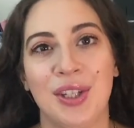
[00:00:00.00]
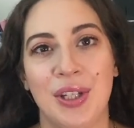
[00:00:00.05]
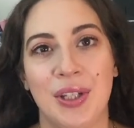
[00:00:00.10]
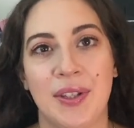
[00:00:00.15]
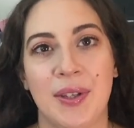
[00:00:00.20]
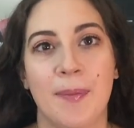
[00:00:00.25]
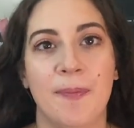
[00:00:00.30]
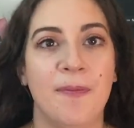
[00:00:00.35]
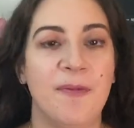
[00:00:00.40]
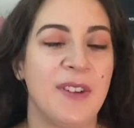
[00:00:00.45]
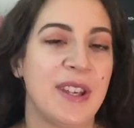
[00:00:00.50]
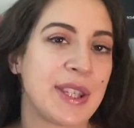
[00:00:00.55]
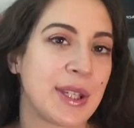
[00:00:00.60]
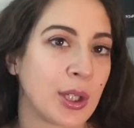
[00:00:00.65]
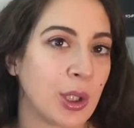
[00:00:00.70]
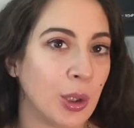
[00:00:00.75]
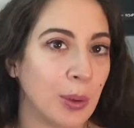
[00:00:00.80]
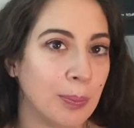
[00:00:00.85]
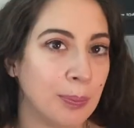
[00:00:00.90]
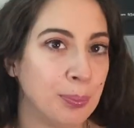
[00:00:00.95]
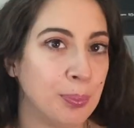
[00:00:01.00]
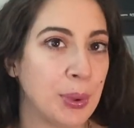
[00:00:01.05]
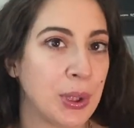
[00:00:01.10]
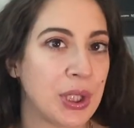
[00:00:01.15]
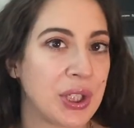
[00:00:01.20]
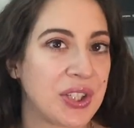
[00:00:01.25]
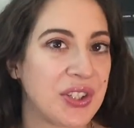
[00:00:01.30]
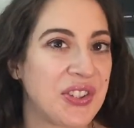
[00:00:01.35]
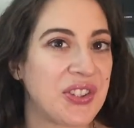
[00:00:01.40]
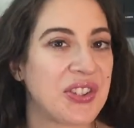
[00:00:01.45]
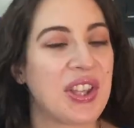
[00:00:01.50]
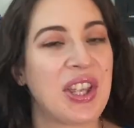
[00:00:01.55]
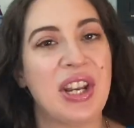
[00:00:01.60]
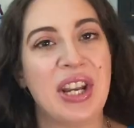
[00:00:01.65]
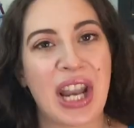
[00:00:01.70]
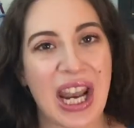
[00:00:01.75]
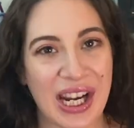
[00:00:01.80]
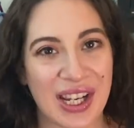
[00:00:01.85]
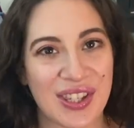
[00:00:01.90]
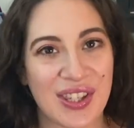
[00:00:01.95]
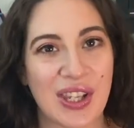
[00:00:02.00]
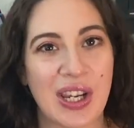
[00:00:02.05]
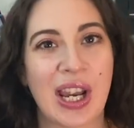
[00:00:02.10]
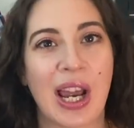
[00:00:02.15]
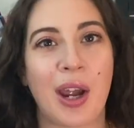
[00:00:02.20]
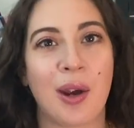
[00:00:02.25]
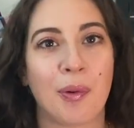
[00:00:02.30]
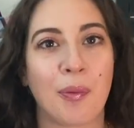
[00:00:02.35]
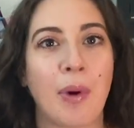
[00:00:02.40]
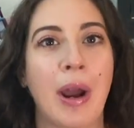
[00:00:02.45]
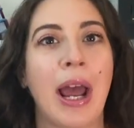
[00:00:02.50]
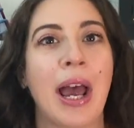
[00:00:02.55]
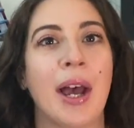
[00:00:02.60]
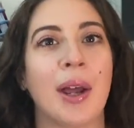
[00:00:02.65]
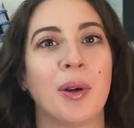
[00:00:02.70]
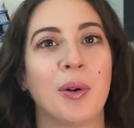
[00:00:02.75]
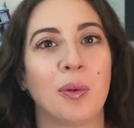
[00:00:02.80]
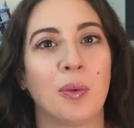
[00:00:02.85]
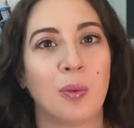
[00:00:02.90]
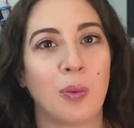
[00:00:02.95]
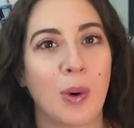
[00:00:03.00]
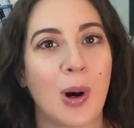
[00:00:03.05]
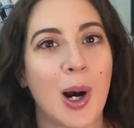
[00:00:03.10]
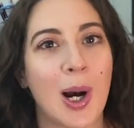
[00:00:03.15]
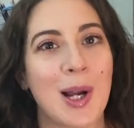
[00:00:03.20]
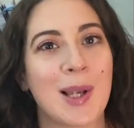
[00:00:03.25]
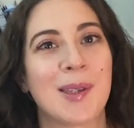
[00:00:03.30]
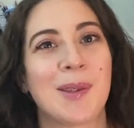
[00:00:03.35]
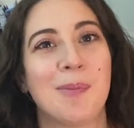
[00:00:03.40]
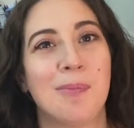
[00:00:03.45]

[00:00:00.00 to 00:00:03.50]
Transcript: to some physical books, the next thing I read was